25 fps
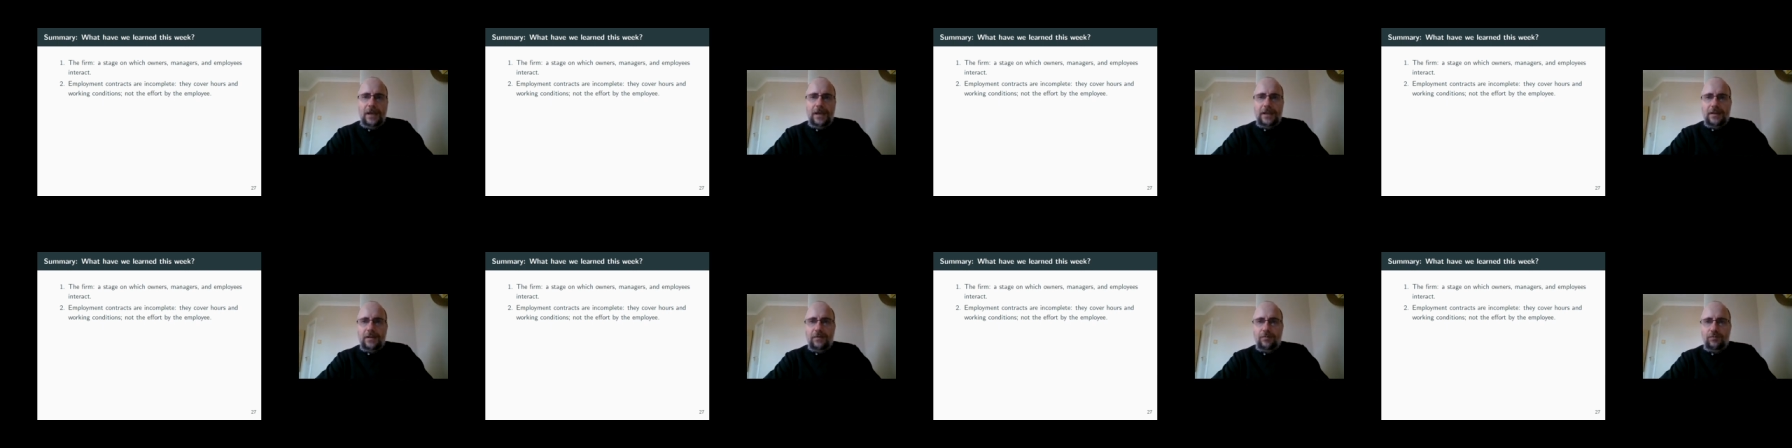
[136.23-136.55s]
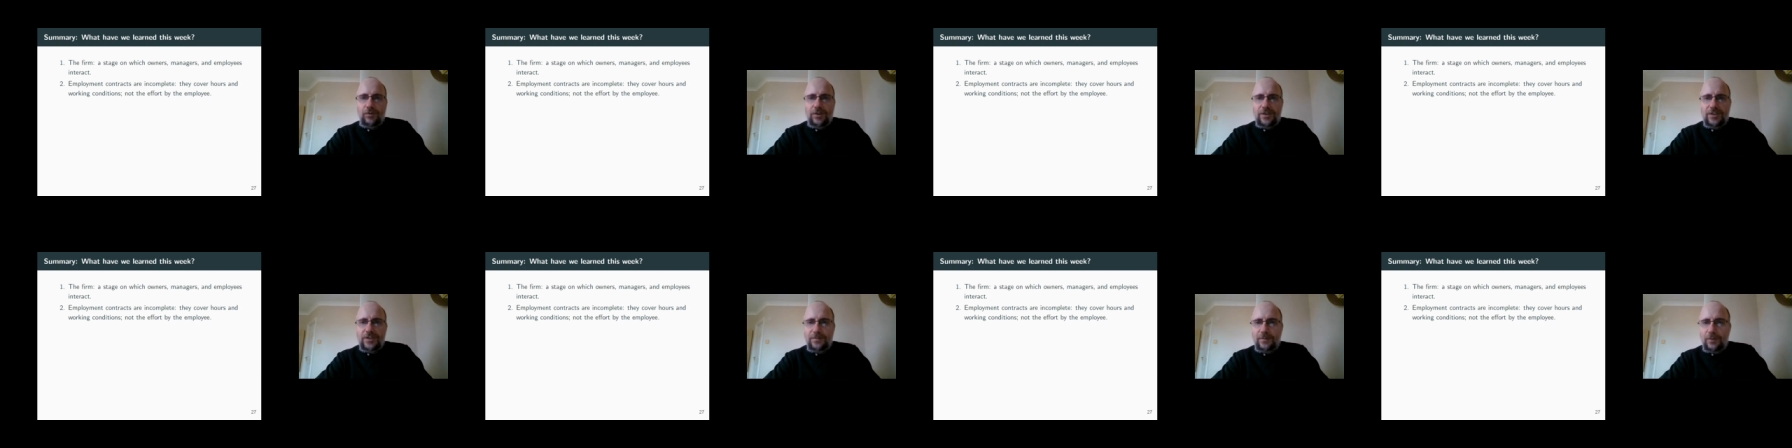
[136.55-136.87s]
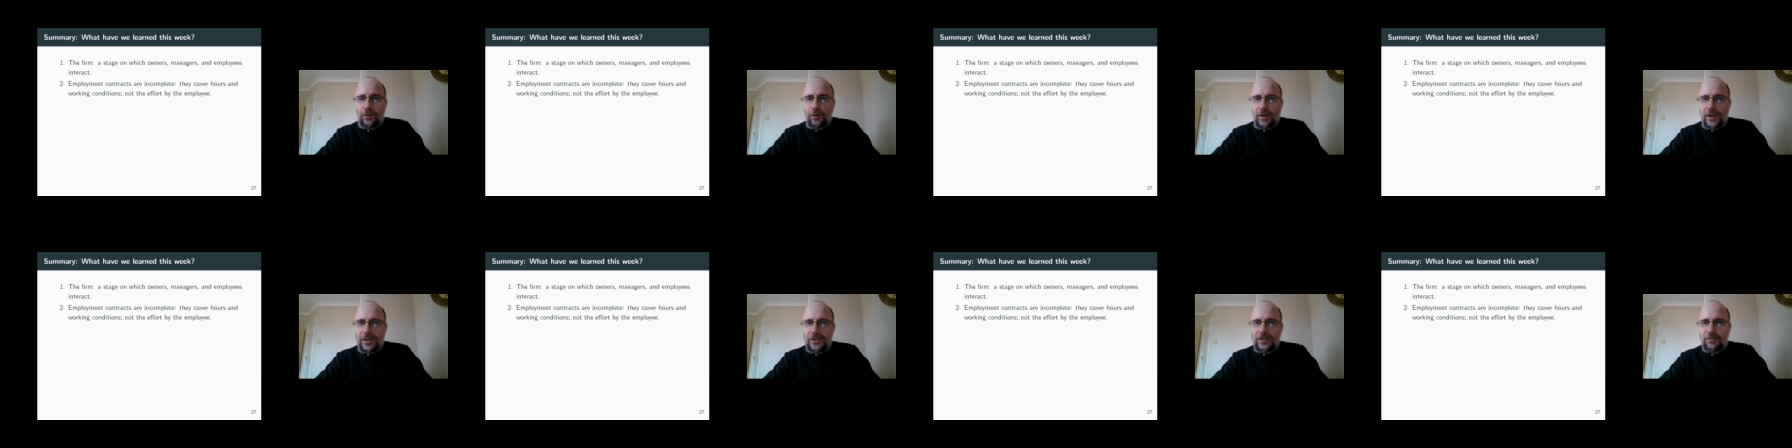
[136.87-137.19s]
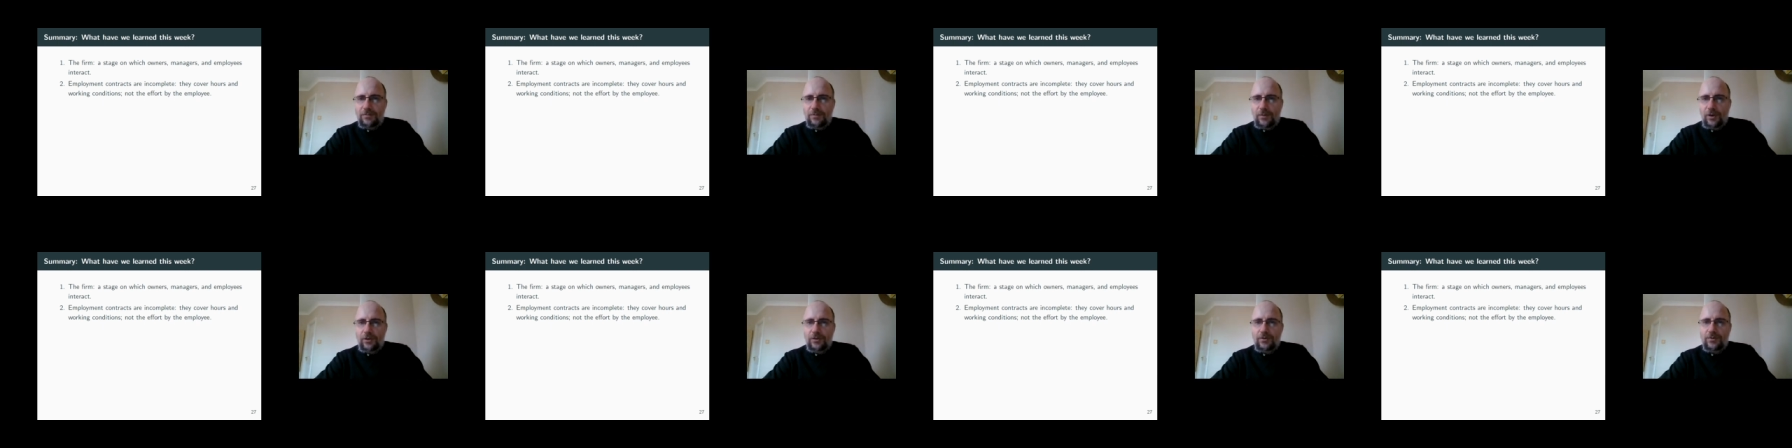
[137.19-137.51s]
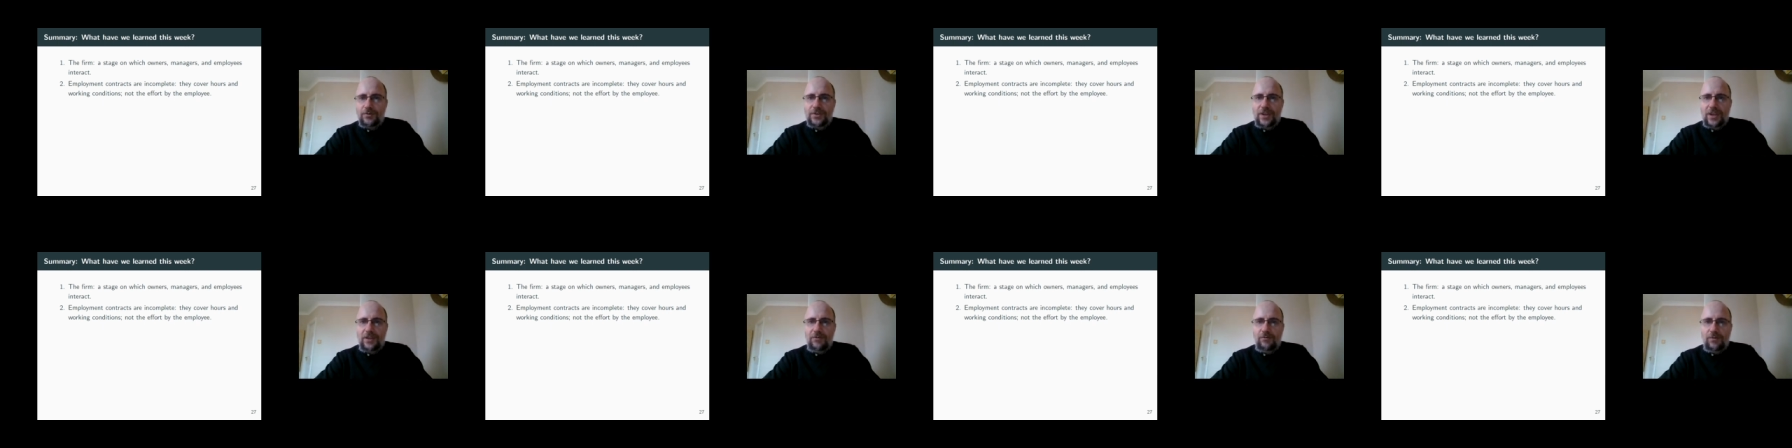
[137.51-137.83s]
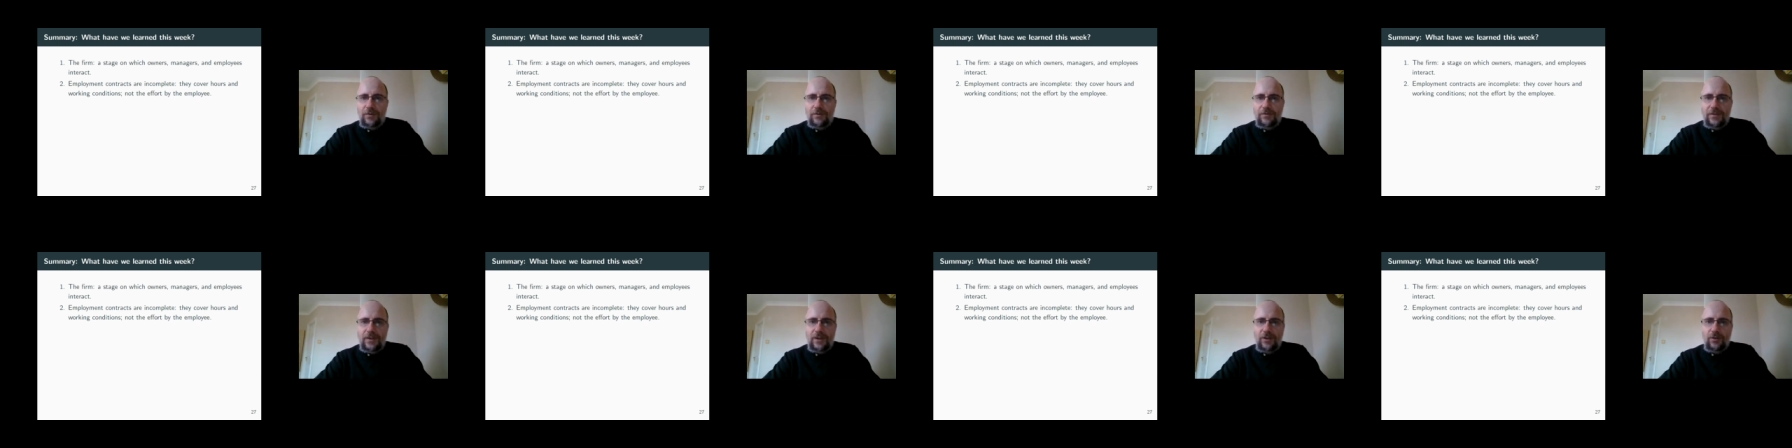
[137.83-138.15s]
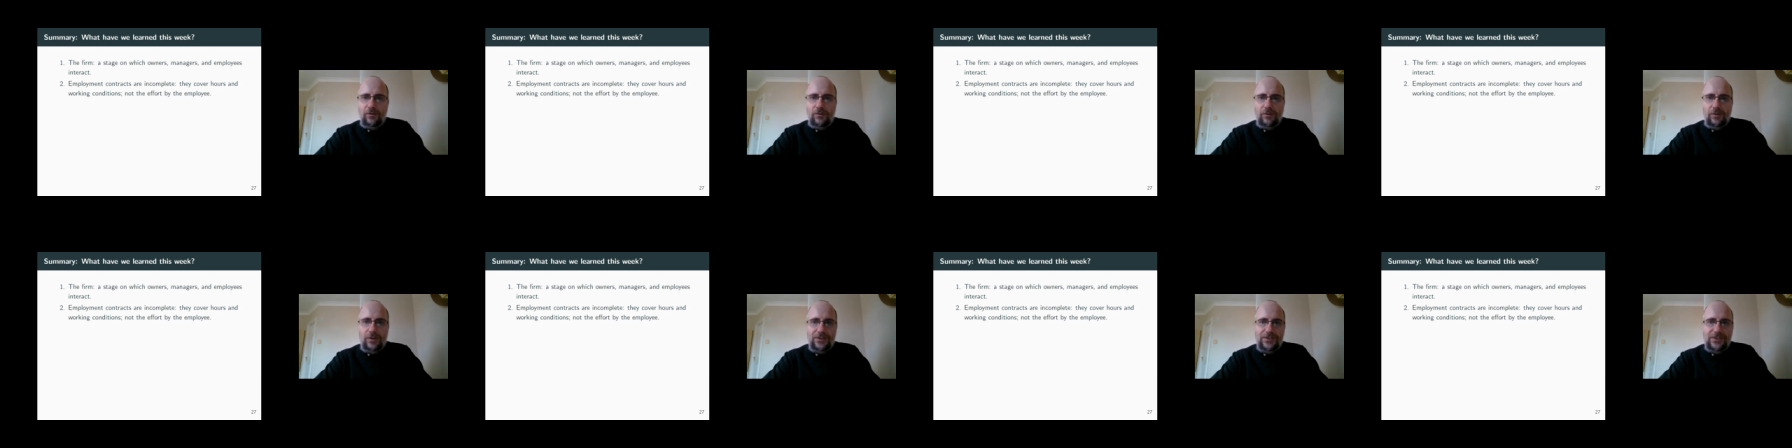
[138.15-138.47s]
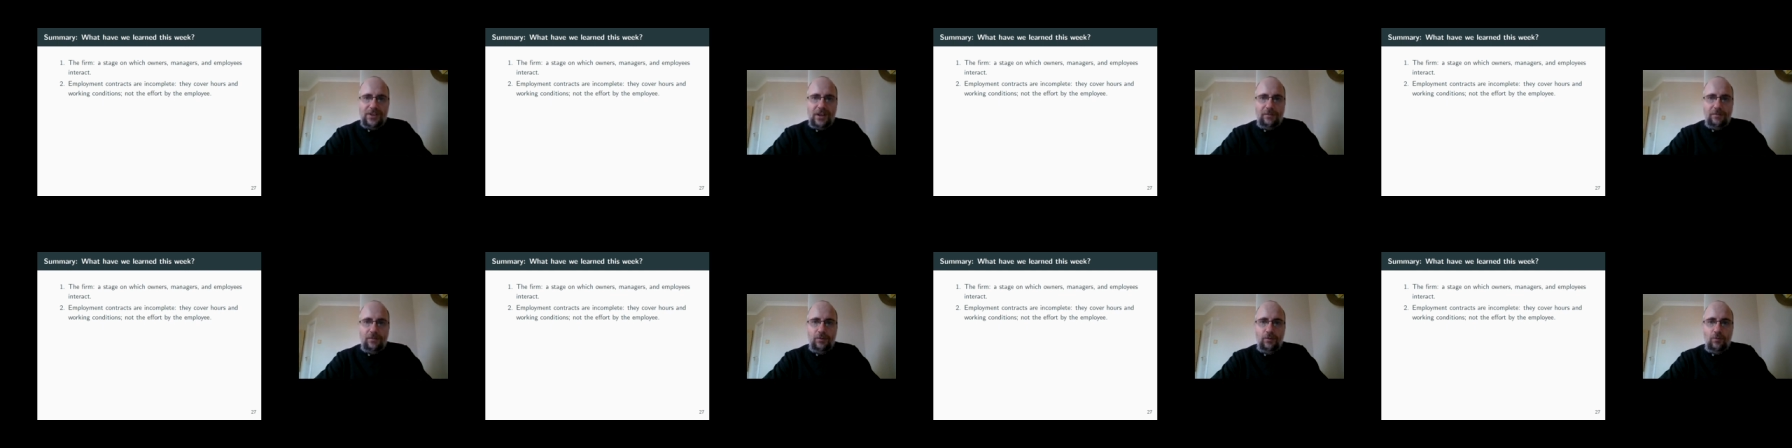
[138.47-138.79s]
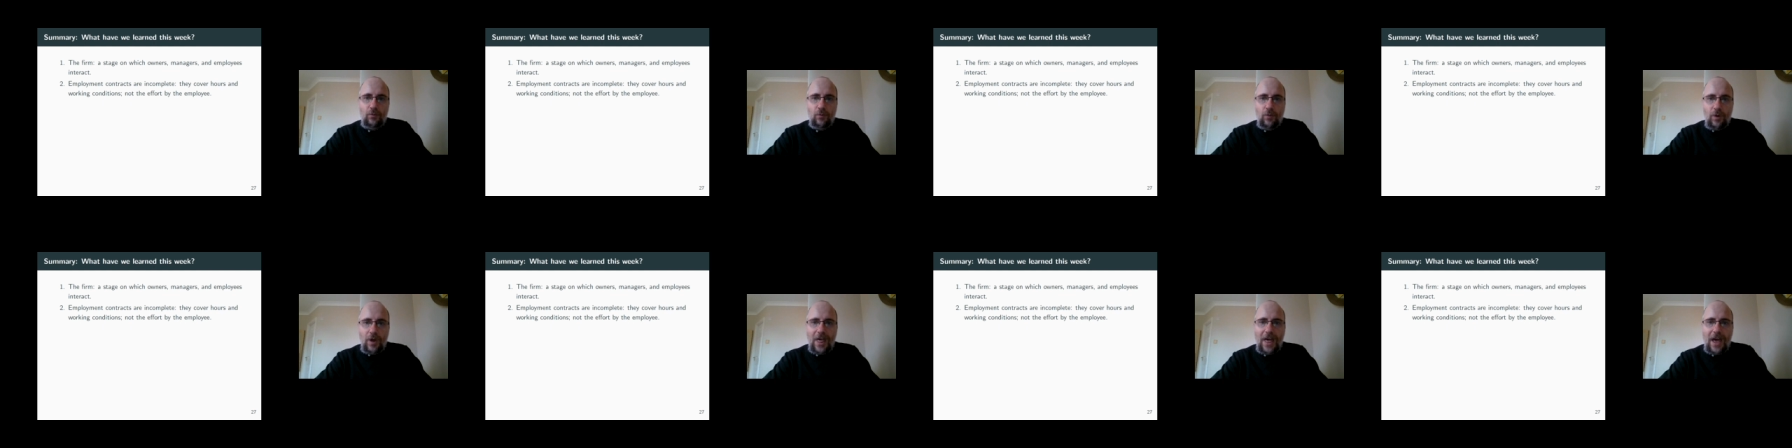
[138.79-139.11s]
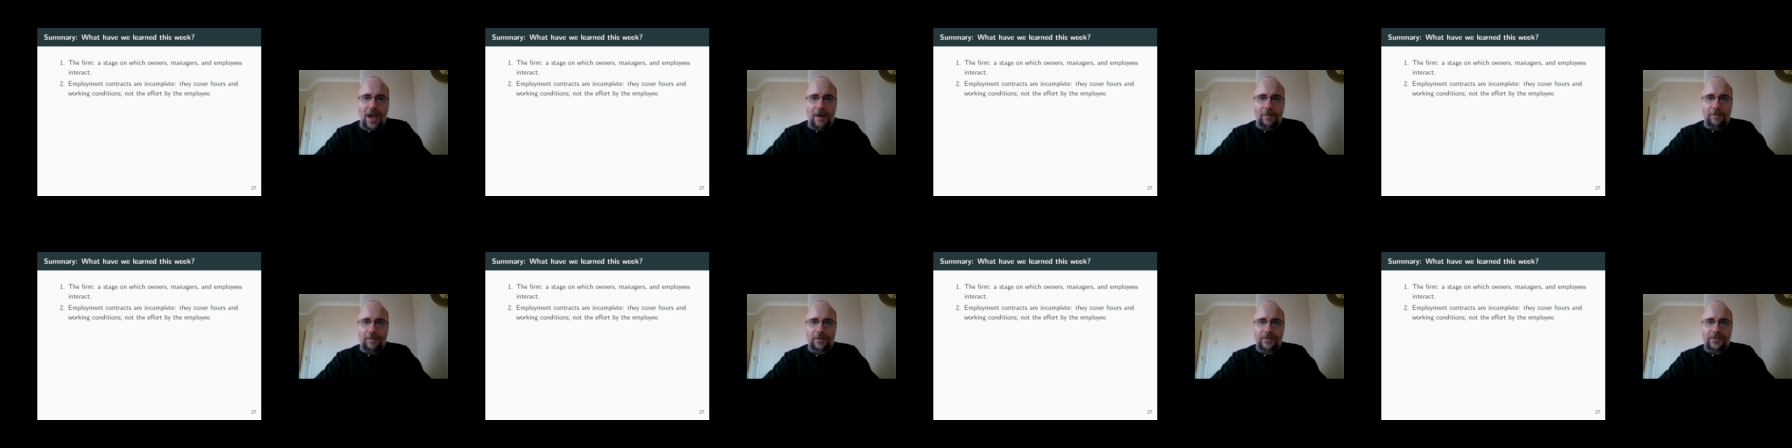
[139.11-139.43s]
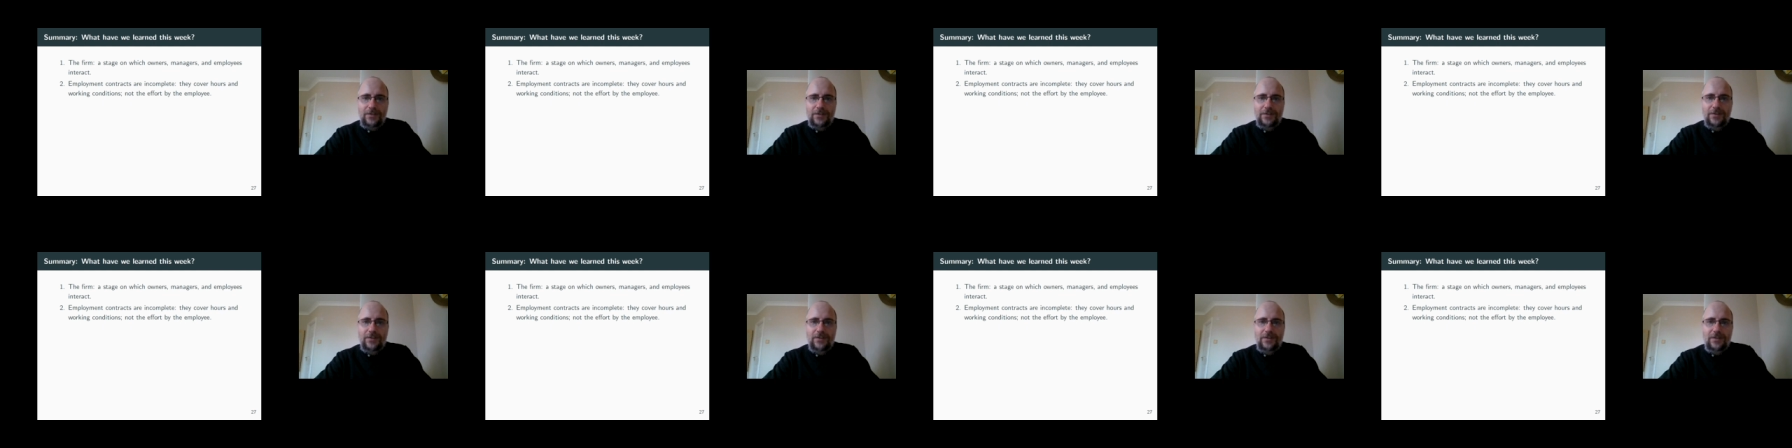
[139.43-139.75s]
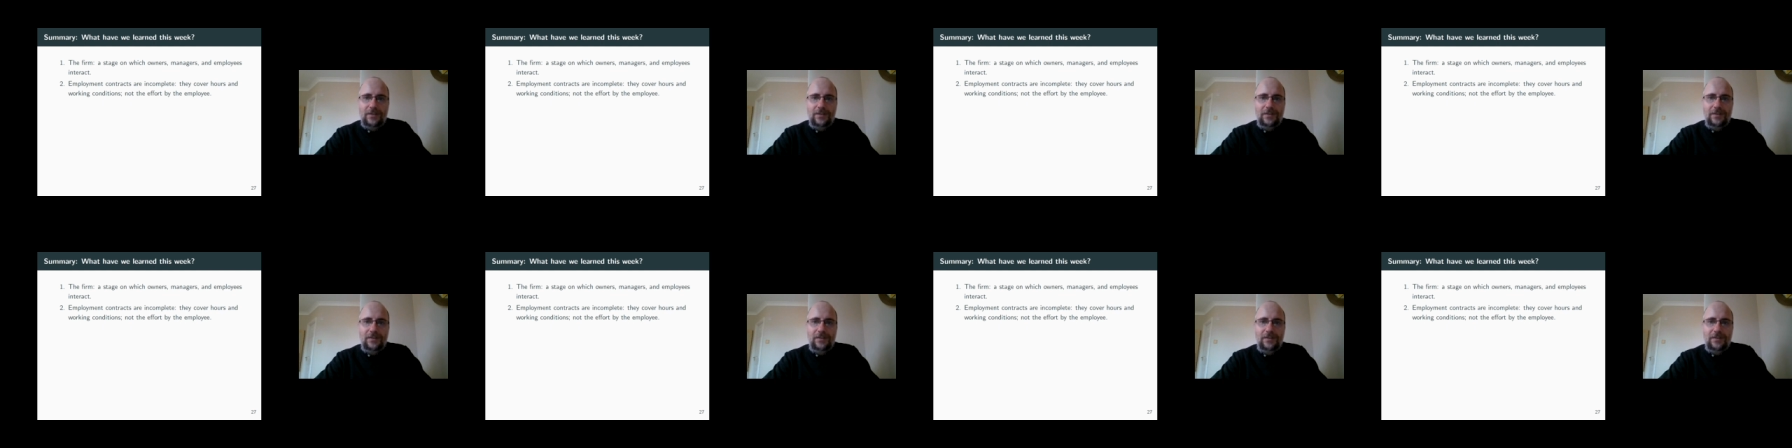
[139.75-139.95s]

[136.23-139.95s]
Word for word: The principal agent models can reveal, for example, what happens